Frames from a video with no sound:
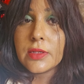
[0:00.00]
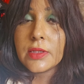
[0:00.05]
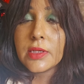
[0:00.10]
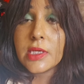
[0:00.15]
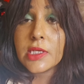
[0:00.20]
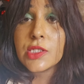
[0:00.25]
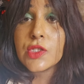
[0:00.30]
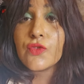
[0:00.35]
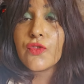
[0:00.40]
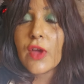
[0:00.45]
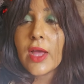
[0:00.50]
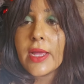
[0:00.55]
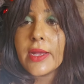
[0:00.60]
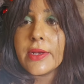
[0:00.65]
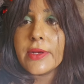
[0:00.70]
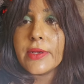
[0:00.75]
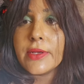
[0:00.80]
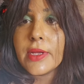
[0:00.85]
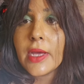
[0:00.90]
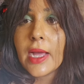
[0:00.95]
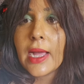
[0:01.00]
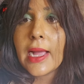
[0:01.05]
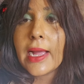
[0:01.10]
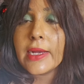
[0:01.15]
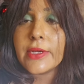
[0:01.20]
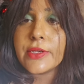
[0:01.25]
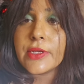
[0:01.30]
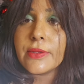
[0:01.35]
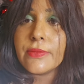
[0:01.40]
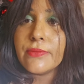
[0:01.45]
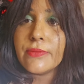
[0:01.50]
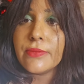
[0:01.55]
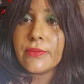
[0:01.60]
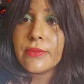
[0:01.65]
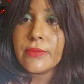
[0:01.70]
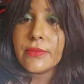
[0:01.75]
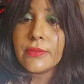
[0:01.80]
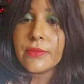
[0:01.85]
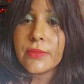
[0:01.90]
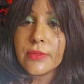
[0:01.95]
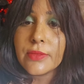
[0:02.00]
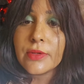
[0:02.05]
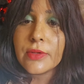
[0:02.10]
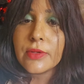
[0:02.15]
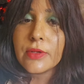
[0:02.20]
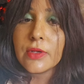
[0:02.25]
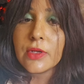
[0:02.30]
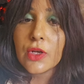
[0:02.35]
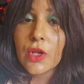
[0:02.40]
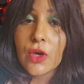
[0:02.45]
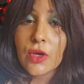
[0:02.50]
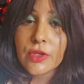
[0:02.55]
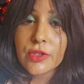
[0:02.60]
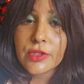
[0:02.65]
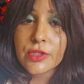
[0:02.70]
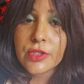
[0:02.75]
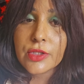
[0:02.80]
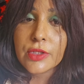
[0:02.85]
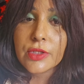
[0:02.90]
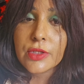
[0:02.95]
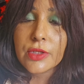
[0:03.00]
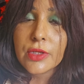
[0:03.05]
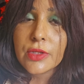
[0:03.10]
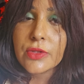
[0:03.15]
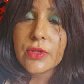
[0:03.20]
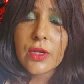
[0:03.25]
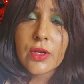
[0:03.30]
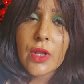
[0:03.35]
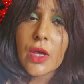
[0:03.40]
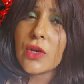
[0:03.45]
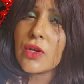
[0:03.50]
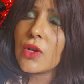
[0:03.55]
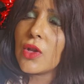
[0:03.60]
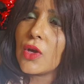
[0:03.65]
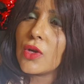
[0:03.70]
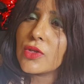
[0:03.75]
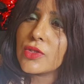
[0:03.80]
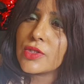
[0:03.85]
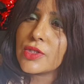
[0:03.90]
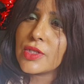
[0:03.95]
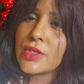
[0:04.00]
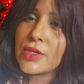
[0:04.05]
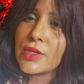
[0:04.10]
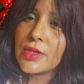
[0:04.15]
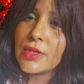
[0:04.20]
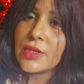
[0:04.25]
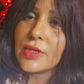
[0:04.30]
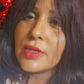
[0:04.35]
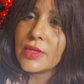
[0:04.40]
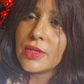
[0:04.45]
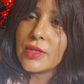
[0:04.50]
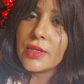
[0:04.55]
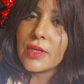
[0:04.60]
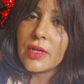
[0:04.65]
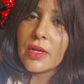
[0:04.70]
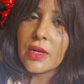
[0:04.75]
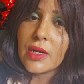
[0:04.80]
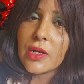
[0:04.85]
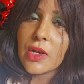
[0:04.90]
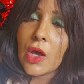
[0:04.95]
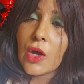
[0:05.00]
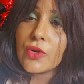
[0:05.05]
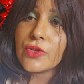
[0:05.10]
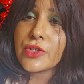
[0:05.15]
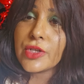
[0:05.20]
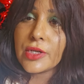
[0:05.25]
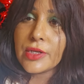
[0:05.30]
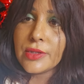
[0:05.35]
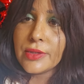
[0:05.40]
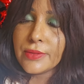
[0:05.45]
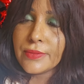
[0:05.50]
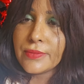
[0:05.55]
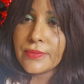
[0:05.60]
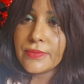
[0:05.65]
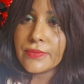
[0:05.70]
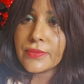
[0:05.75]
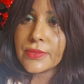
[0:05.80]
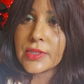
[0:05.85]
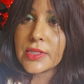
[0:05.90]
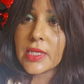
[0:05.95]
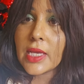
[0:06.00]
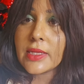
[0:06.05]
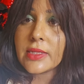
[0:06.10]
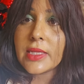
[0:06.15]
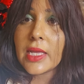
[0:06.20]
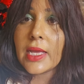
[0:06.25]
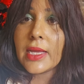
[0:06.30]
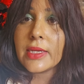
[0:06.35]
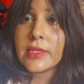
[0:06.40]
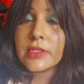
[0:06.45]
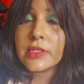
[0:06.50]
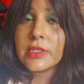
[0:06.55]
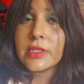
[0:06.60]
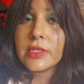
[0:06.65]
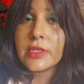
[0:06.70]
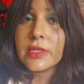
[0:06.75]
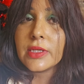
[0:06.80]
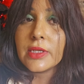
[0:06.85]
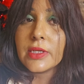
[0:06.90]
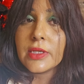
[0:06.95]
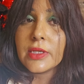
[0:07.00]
His friend Adam Lot, no, not Lot, Lauda said that